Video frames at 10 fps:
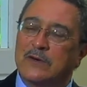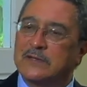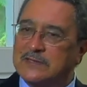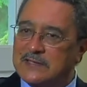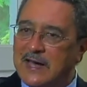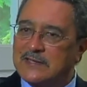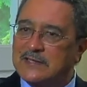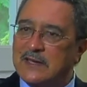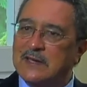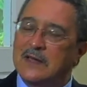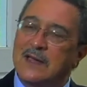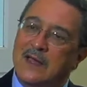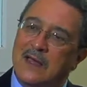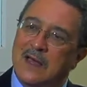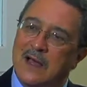criticizing
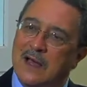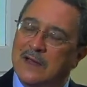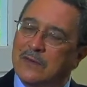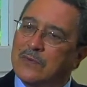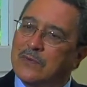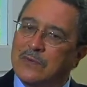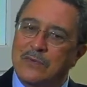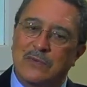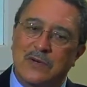and who